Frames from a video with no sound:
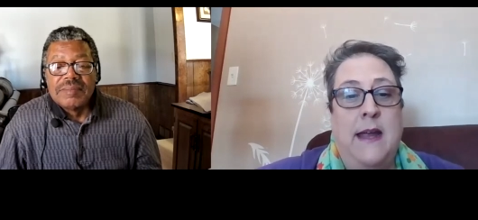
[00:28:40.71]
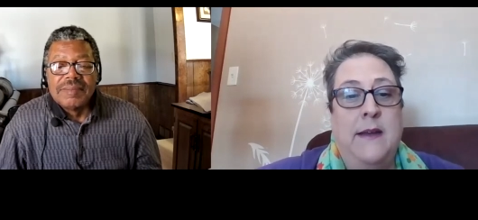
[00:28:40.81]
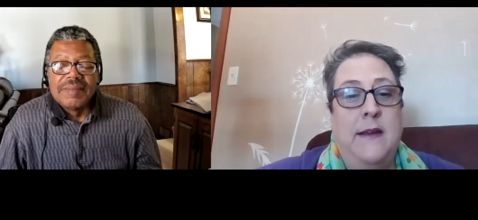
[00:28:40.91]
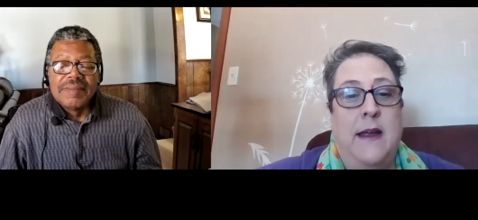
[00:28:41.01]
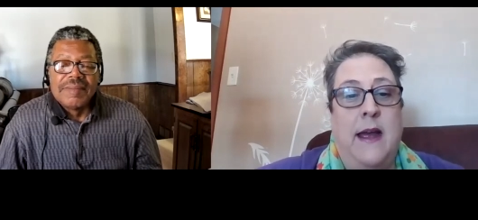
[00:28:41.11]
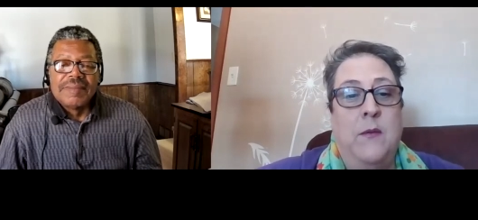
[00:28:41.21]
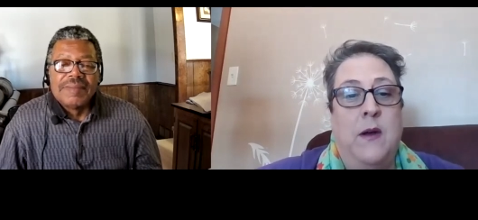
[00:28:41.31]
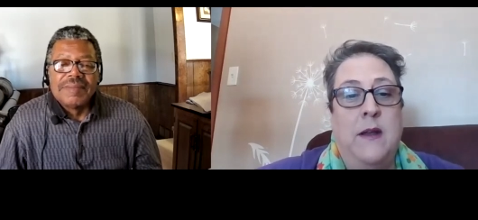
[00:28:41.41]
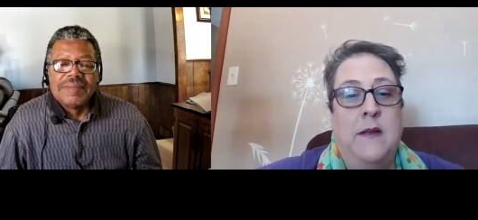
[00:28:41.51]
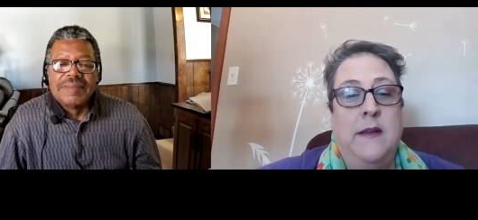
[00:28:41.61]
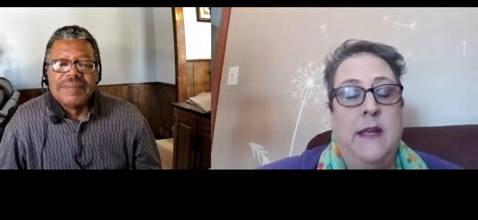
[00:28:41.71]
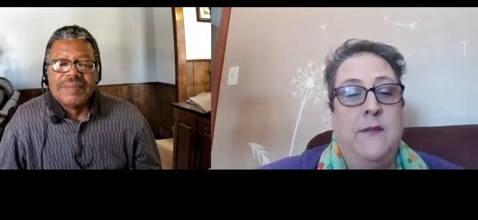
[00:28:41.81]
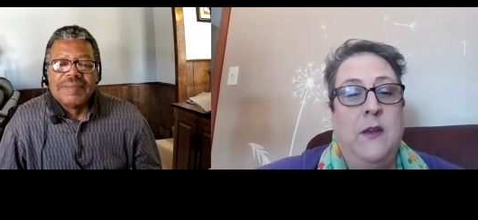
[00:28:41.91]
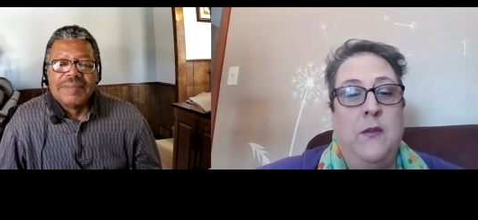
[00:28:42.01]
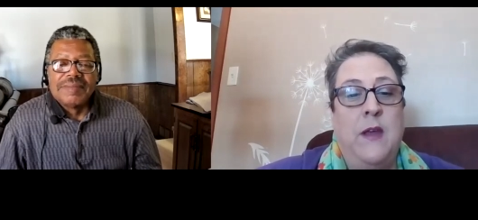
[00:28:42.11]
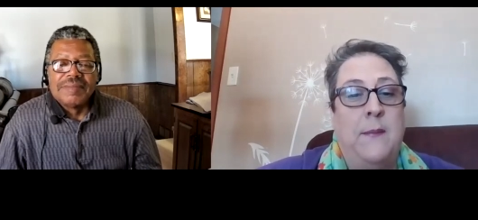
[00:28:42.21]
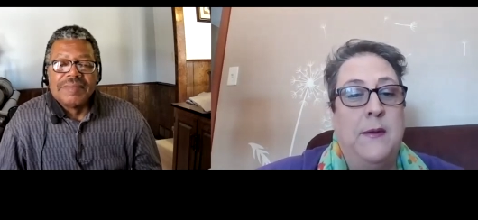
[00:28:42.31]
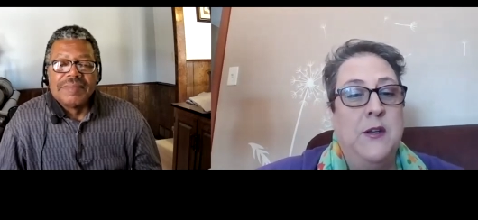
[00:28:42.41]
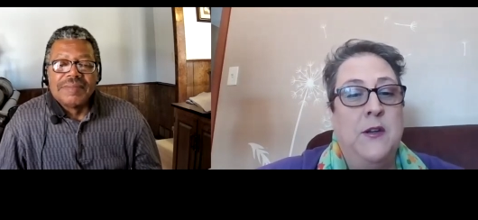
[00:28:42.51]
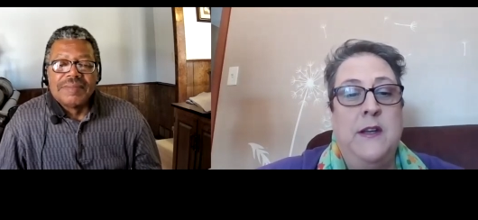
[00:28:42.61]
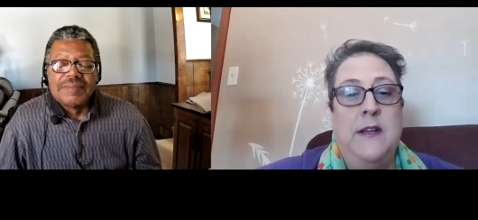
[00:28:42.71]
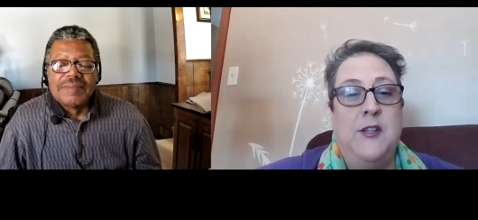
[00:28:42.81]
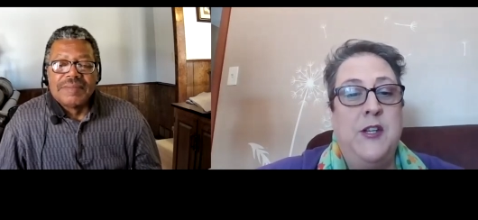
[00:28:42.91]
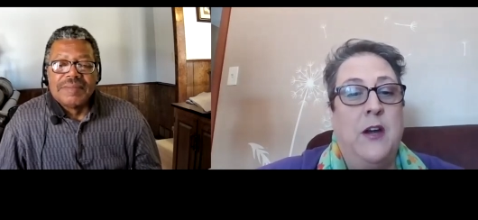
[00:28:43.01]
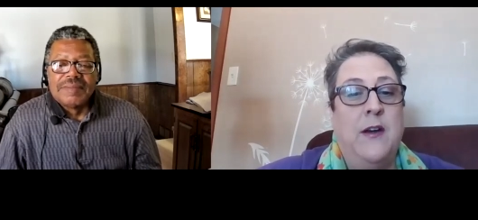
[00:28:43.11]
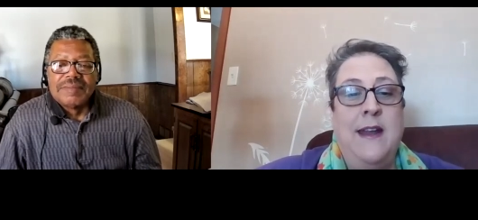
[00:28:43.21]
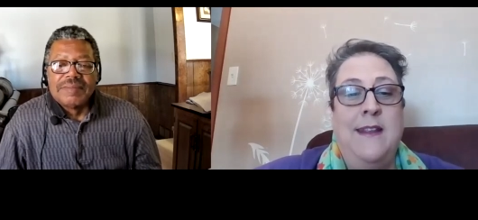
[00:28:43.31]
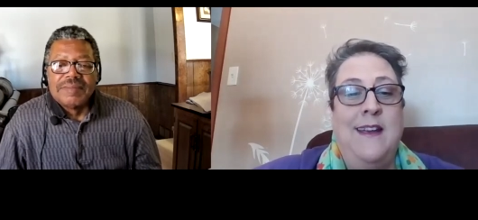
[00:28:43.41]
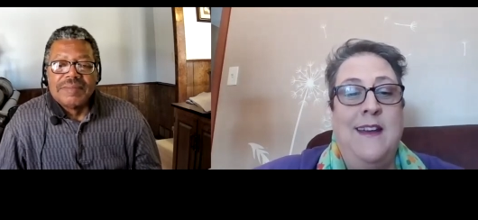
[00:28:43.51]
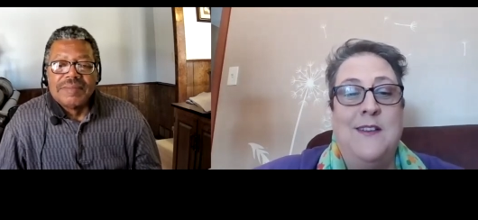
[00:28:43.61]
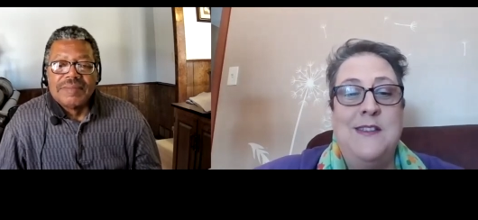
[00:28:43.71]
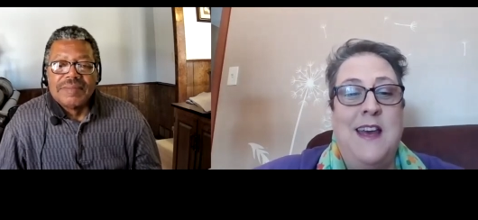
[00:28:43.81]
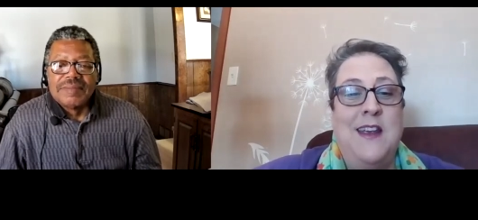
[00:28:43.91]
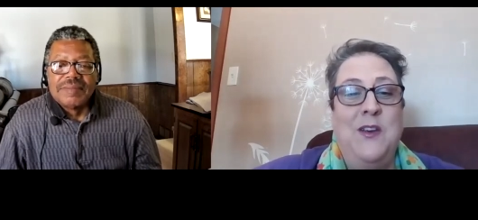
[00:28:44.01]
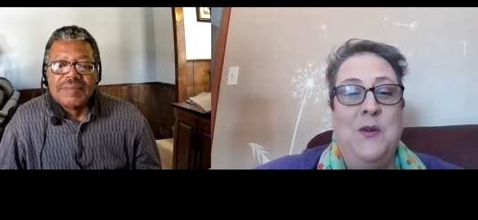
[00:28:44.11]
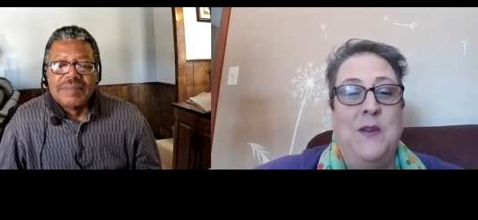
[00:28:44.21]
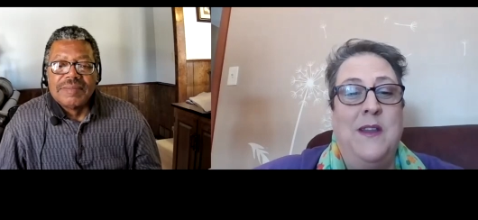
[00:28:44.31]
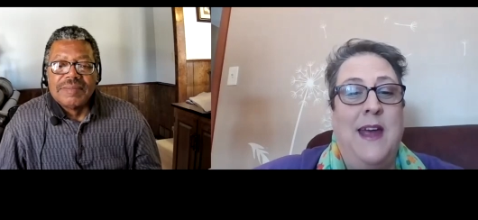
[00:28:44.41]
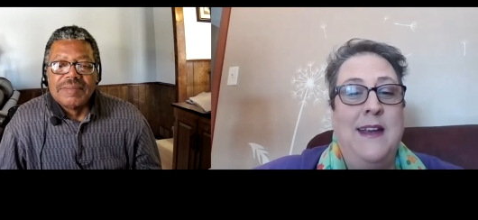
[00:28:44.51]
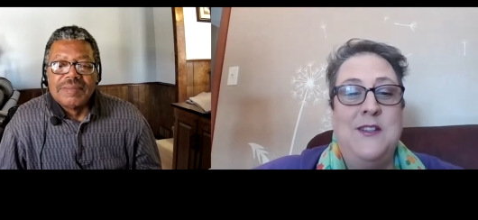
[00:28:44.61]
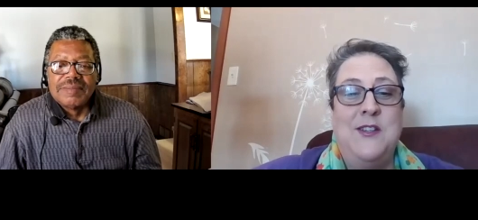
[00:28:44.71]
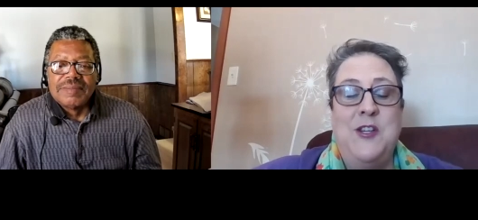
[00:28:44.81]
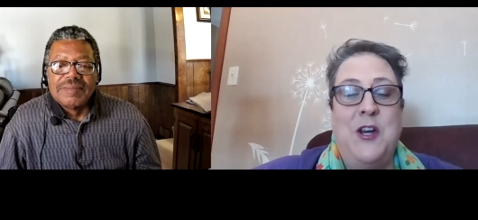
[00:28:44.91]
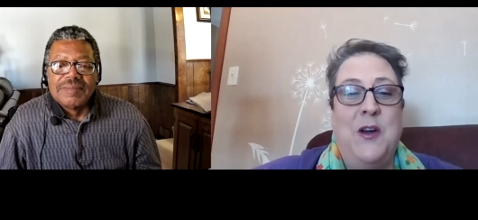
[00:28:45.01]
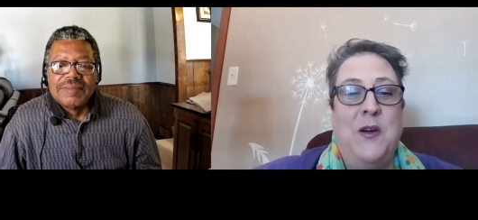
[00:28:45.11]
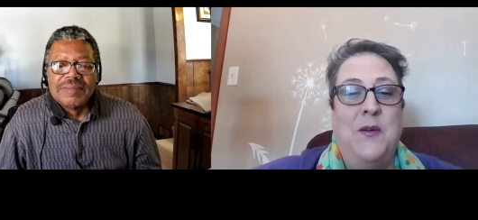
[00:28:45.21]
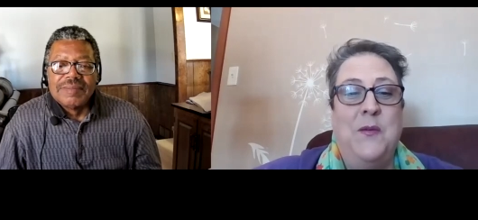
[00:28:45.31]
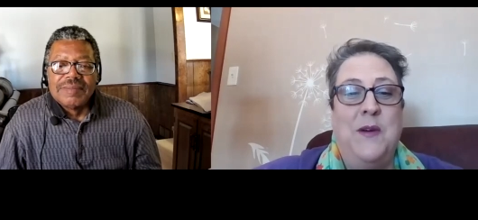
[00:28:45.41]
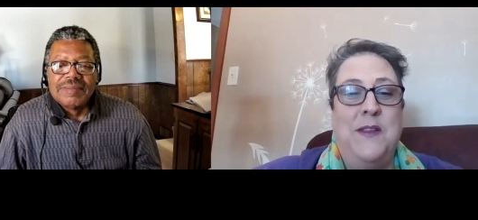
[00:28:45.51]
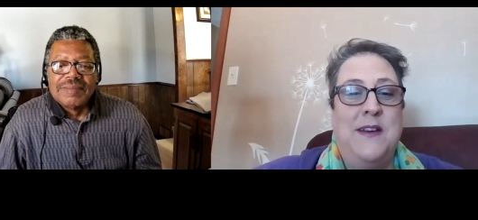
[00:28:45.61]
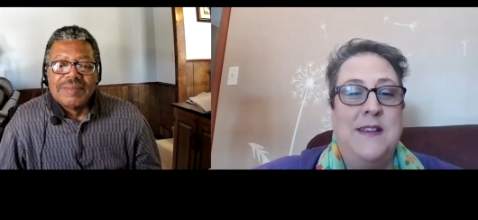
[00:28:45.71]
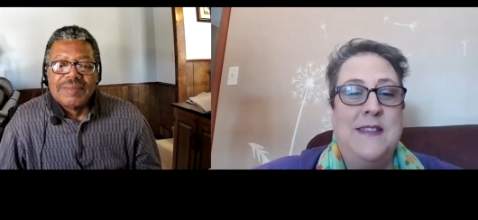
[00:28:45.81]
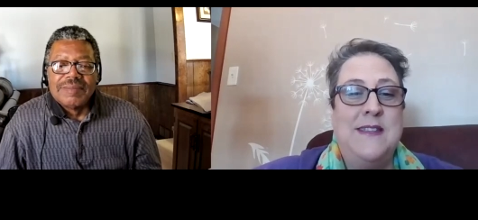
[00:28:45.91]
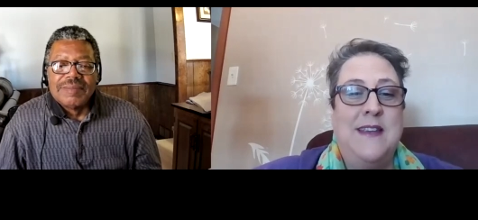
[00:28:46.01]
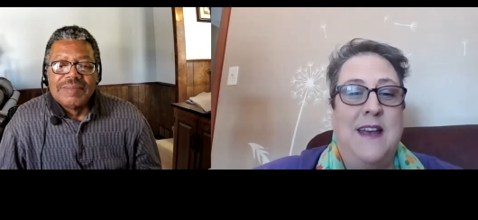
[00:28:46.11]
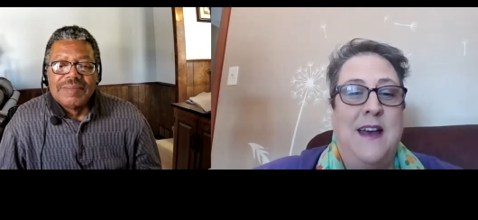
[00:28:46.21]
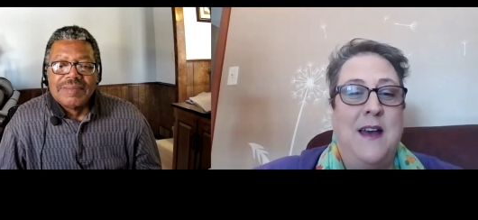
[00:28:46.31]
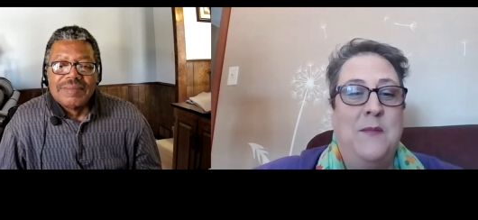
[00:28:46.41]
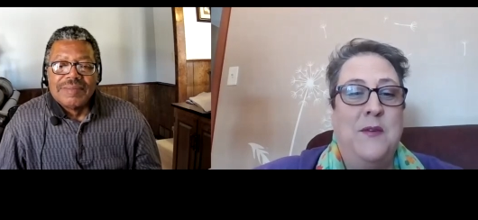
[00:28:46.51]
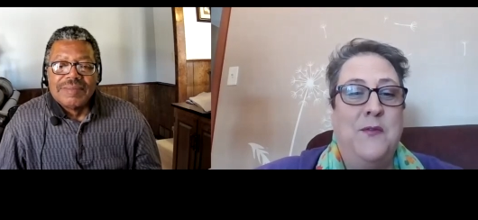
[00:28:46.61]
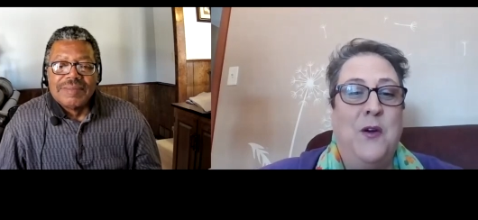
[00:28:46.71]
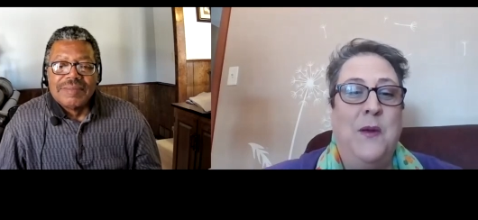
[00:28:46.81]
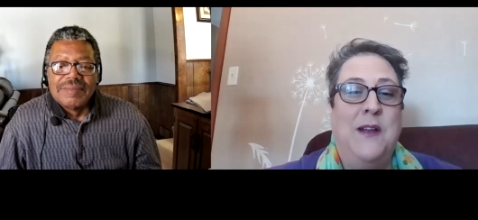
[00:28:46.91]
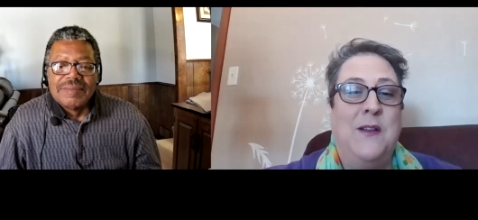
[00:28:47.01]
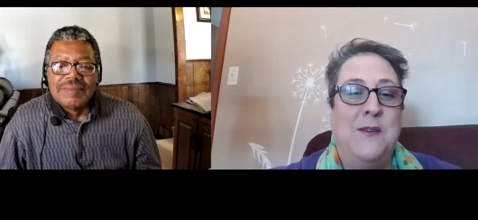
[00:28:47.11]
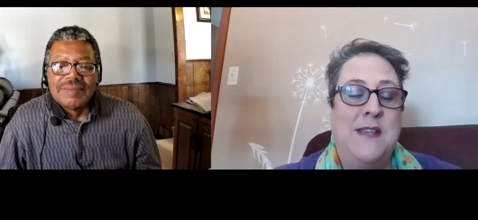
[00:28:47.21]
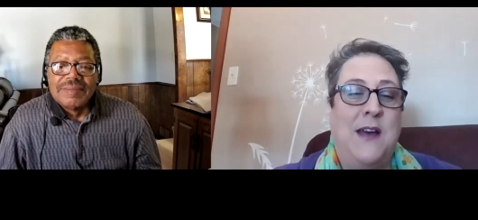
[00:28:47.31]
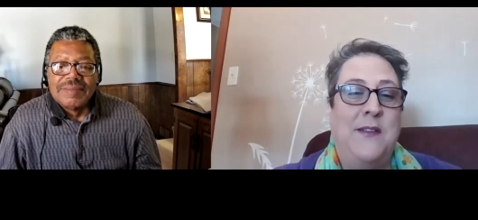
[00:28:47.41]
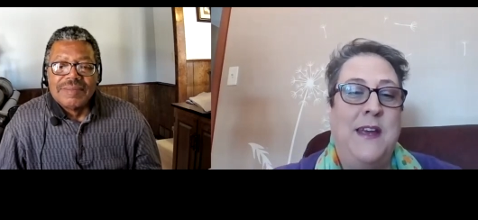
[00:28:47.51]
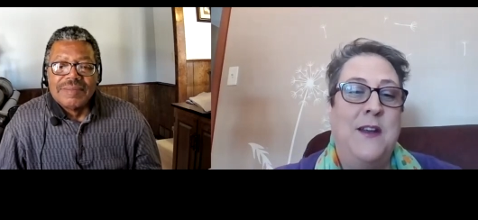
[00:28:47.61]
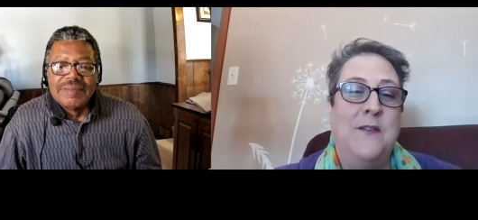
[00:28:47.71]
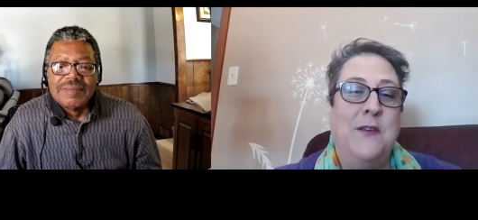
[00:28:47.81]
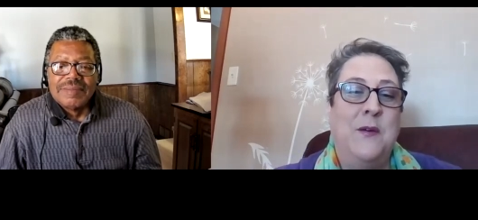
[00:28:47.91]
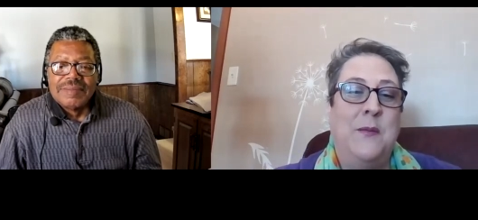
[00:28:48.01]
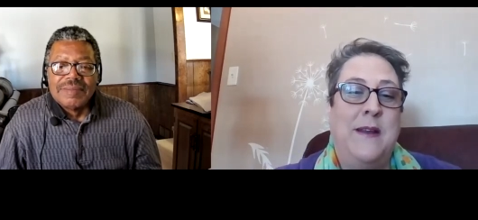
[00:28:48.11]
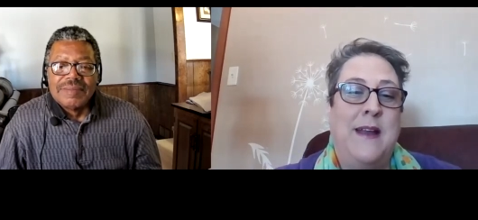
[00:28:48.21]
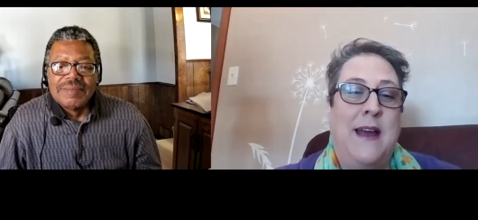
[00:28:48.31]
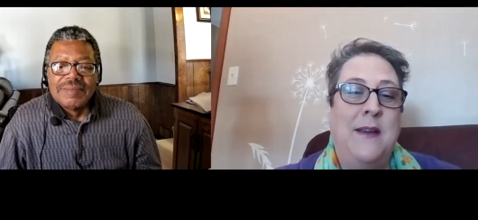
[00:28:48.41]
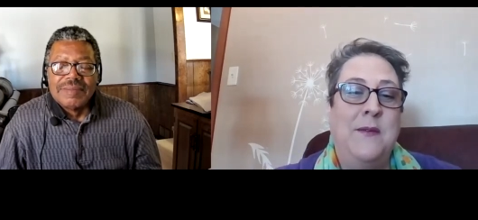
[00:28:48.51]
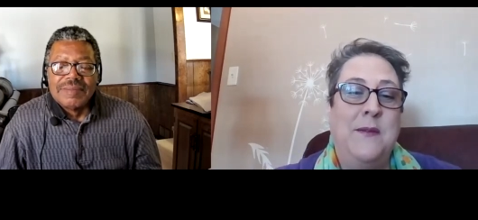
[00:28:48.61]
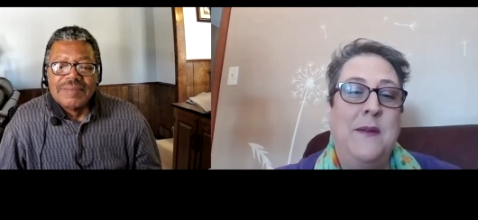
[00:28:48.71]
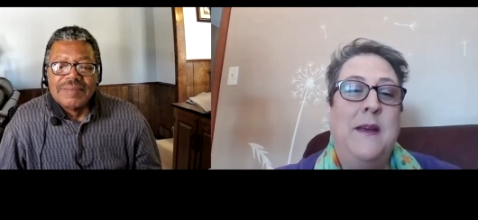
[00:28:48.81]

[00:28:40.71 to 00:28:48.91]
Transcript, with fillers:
Speaker 1: I, I want to give you the opportunity to share anything else that you would like to share with us uh, before we close out the interview. But I